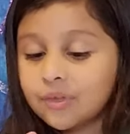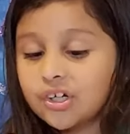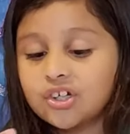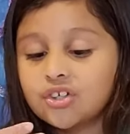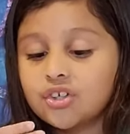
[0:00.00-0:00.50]

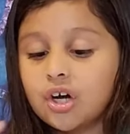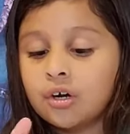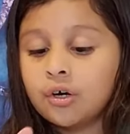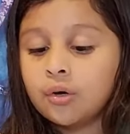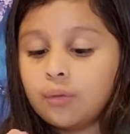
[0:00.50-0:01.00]
gonna
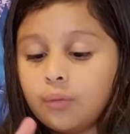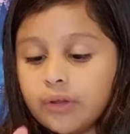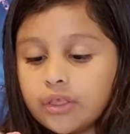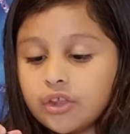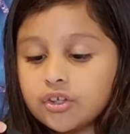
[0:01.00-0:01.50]
start
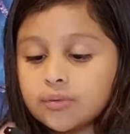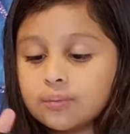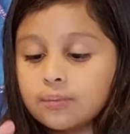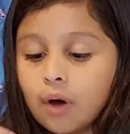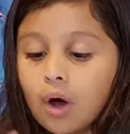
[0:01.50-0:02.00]
with the
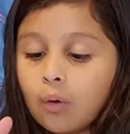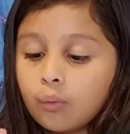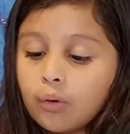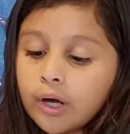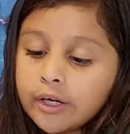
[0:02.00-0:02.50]

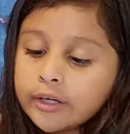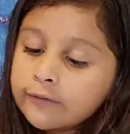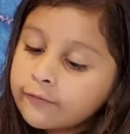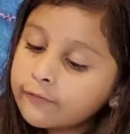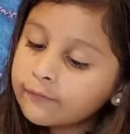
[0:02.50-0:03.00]
small one
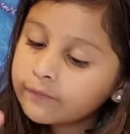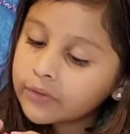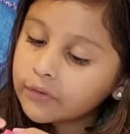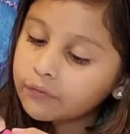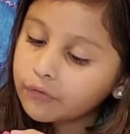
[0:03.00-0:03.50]

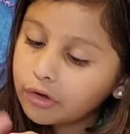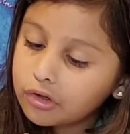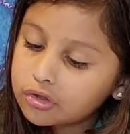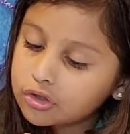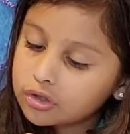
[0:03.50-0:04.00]

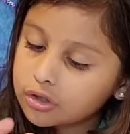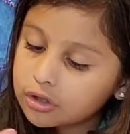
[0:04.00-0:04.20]
first,